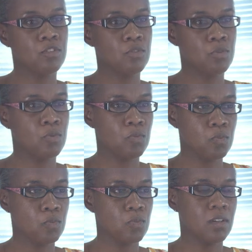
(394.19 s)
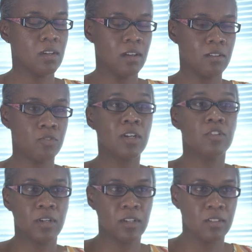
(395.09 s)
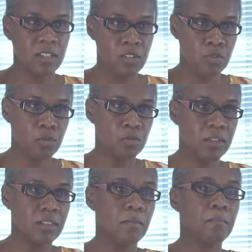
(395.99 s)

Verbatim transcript: to do uh, drug trials in children,